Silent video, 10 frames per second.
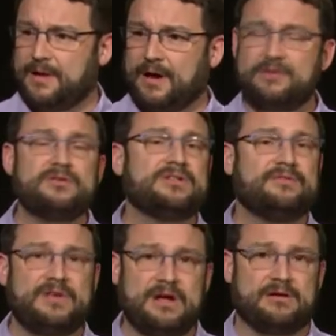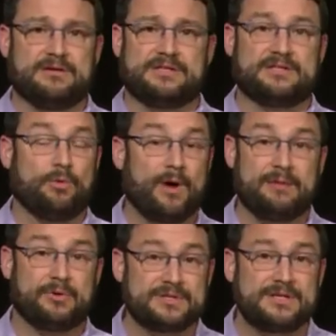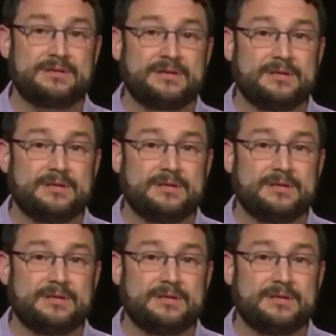hundreds of years, as a white person,